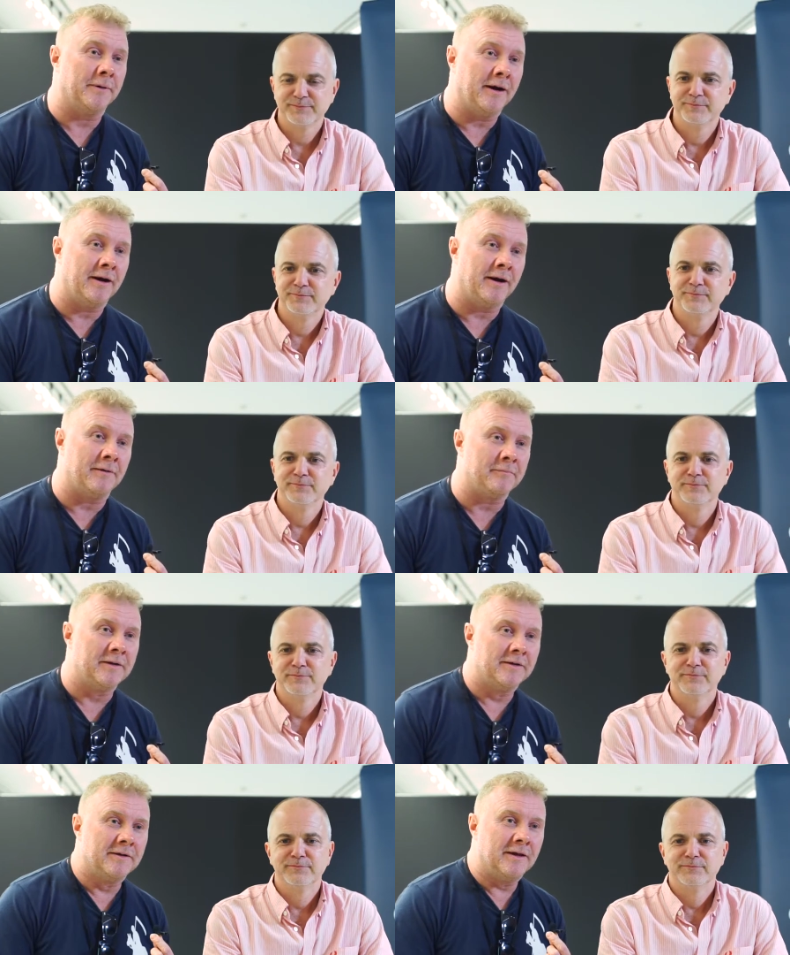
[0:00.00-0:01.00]
Speaker 1: Um,
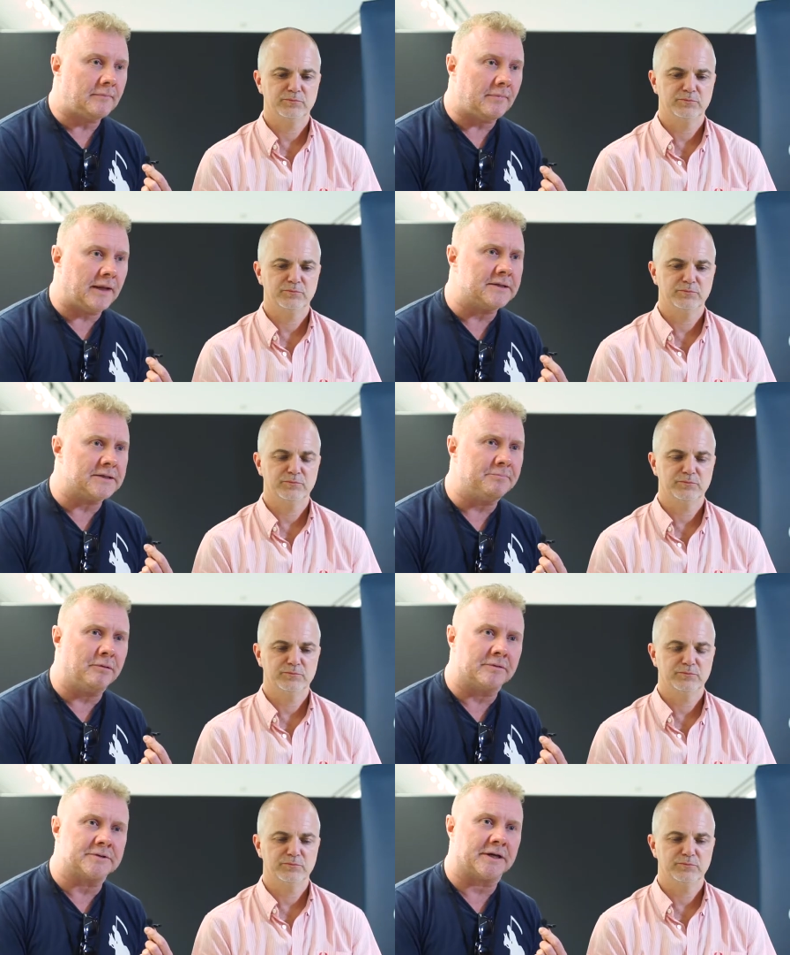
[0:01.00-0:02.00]
it's
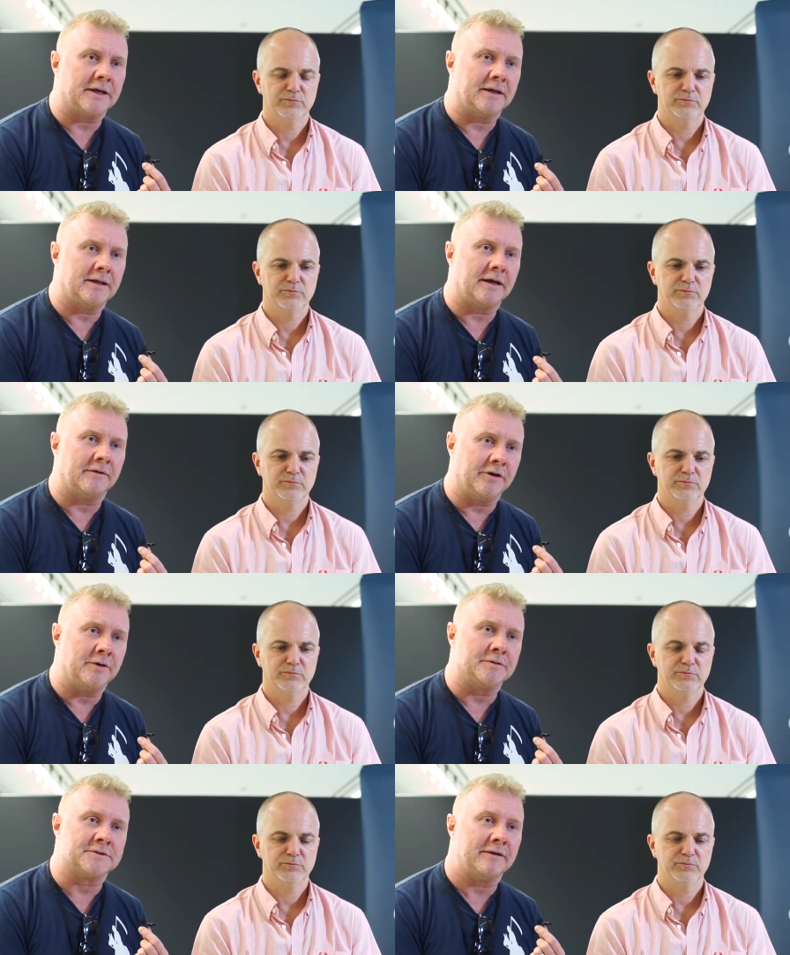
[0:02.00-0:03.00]
important to hear their
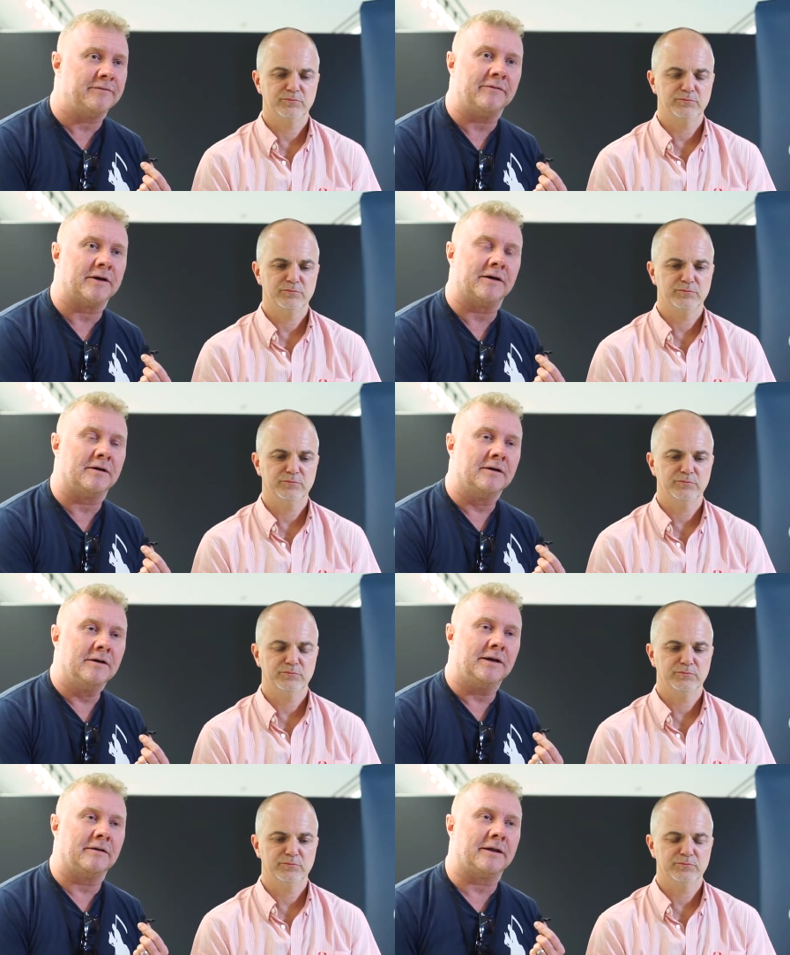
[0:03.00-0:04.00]
views. They've never,
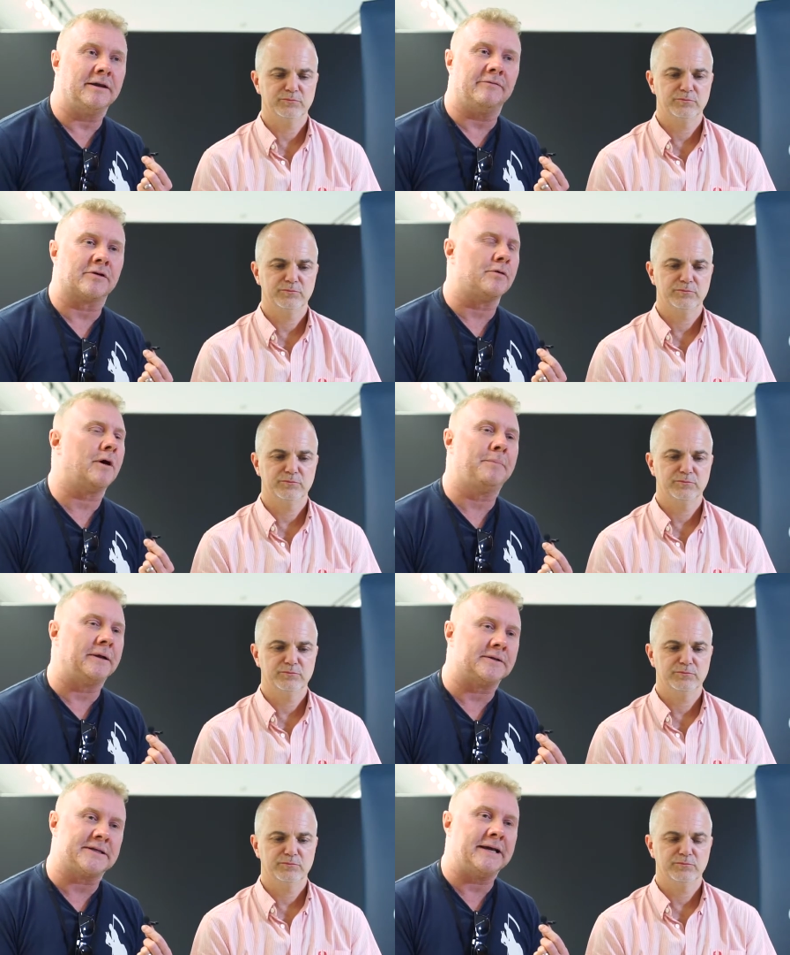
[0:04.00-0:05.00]
you know, they never grew up in
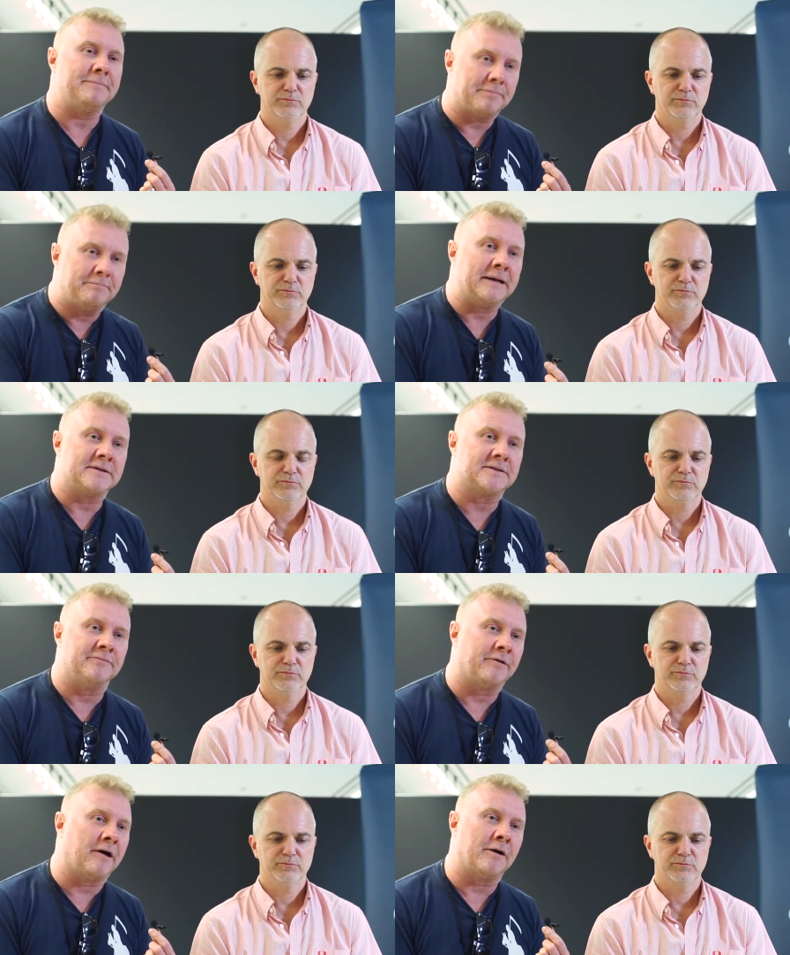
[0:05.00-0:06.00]
a tape-based
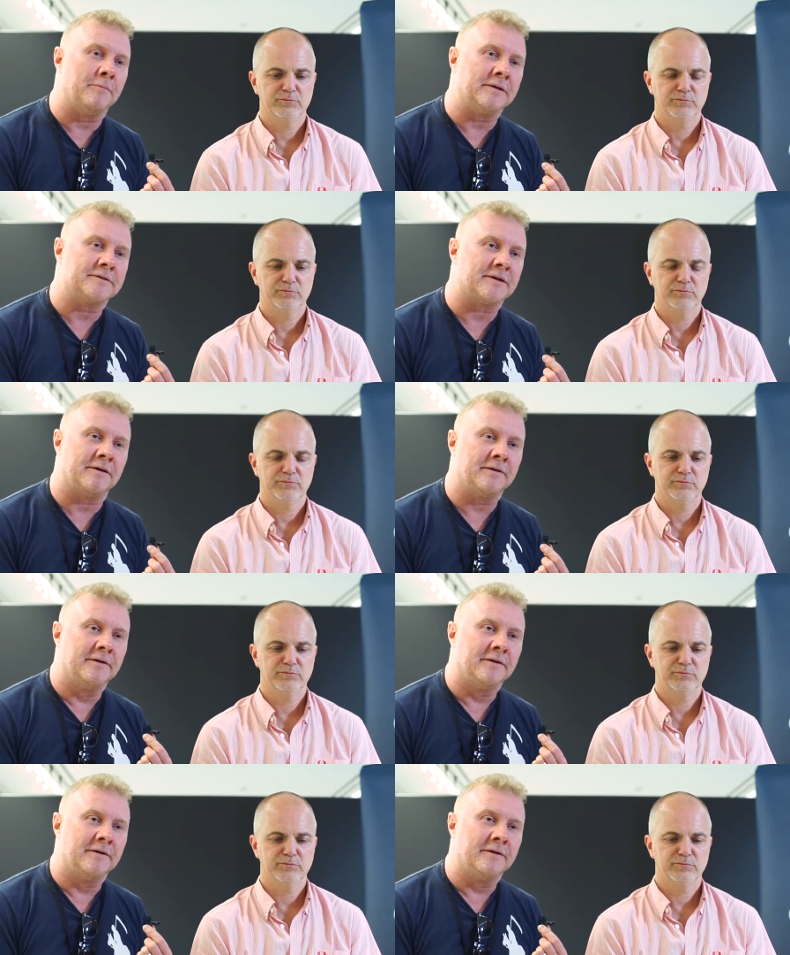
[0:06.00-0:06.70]
environment, so